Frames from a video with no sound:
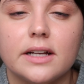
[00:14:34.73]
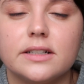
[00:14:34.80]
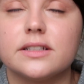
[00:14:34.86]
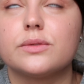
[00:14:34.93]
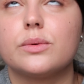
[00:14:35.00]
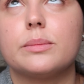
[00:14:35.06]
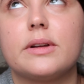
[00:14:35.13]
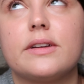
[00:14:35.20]
And
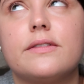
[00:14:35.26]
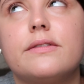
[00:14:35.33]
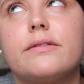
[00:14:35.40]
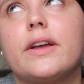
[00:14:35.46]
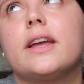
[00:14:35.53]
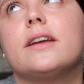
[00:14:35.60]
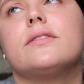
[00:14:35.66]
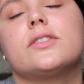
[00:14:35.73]
it's one of my
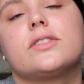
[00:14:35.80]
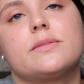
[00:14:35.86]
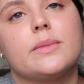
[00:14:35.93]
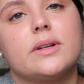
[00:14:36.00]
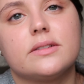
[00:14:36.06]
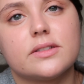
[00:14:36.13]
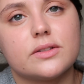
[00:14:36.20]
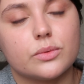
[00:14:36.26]
favorite
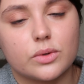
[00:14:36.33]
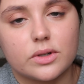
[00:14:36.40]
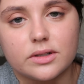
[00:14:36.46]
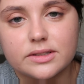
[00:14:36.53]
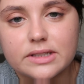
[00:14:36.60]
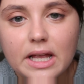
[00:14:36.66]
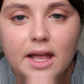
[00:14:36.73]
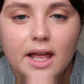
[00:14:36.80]
smells in the
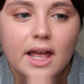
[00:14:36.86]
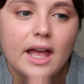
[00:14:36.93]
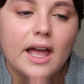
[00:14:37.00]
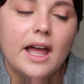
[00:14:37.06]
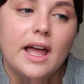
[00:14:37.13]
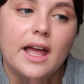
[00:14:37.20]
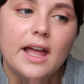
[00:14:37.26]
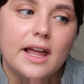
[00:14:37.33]
world,
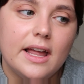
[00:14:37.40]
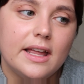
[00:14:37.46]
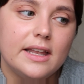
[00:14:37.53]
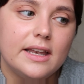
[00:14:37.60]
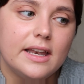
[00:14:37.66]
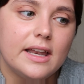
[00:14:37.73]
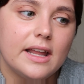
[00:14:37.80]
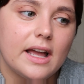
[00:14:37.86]

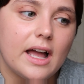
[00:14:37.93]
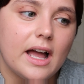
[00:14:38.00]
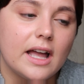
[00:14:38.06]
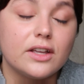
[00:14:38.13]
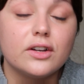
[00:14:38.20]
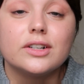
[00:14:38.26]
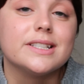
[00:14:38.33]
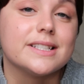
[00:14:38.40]
and I
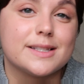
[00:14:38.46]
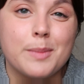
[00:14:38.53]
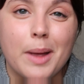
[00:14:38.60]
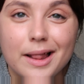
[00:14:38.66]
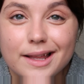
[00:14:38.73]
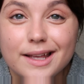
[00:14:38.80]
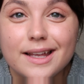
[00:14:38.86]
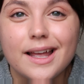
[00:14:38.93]
couldn't
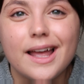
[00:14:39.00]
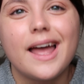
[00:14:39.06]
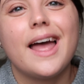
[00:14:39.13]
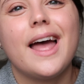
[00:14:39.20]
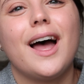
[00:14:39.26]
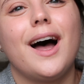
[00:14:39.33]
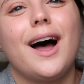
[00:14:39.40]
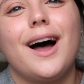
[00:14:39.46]
smell it.
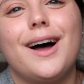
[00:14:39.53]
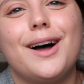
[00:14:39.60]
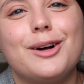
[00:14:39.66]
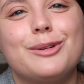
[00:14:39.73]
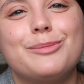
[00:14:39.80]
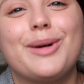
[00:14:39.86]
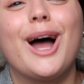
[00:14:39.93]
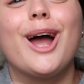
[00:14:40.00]

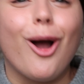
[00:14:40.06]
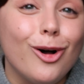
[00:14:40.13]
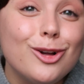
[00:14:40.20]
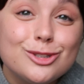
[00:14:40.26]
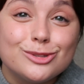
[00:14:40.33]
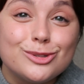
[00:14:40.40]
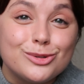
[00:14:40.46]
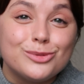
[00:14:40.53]
I
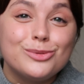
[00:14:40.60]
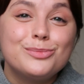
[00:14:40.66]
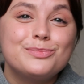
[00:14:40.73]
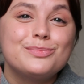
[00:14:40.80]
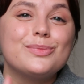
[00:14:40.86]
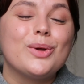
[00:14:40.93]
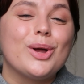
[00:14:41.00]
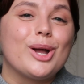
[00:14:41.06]
also
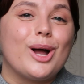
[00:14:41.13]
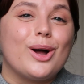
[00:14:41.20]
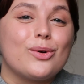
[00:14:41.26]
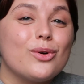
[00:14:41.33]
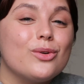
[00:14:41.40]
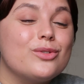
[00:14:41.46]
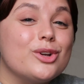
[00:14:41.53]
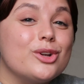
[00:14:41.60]
got
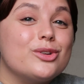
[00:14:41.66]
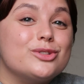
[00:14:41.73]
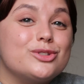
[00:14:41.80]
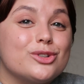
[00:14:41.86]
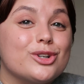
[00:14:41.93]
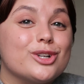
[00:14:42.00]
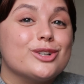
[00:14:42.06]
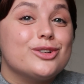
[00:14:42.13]
COVID
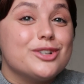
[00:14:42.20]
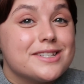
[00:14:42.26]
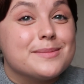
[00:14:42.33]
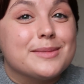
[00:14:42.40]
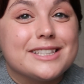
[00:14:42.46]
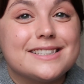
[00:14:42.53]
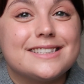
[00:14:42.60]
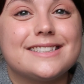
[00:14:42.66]
during
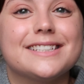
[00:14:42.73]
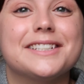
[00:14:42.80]
Christmas.